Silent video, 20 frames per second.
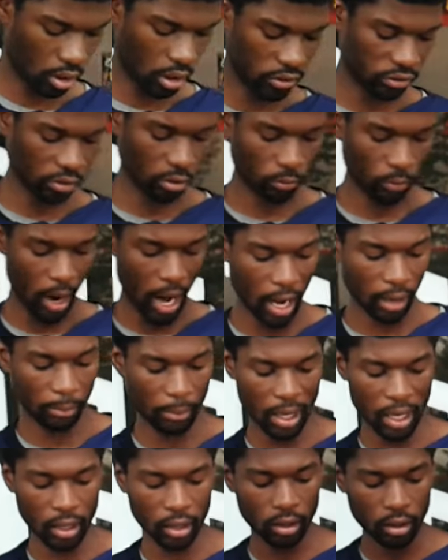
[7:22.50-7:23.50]
It's a rock,
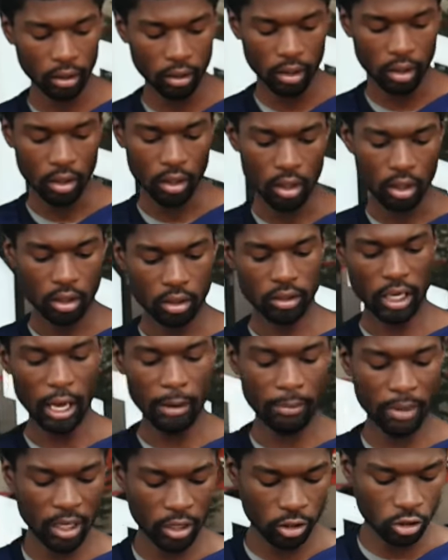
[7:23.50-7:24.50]
man.
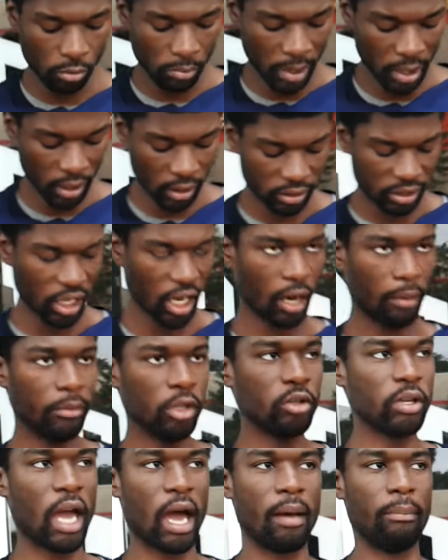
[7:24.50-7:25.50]
That means, you mean to tell me
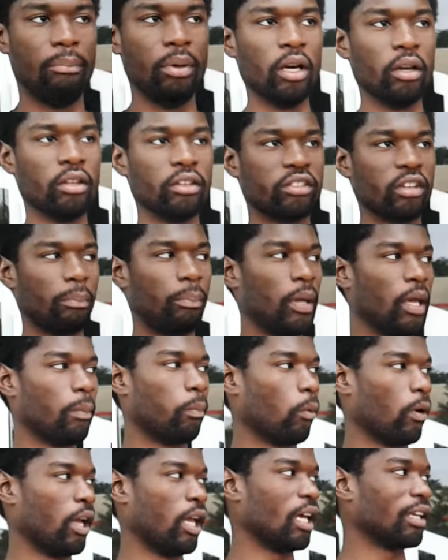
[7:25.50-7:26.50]
you got billions of
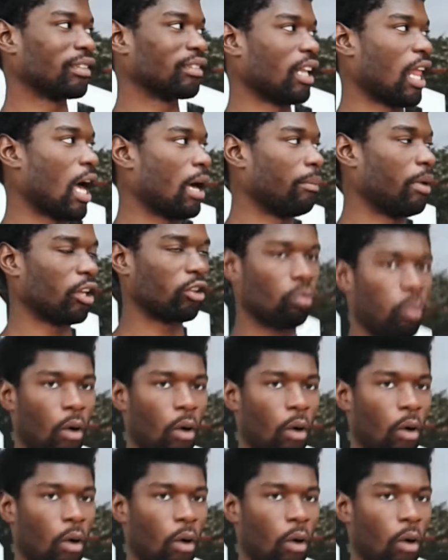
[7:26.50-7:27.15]
people in Islam that's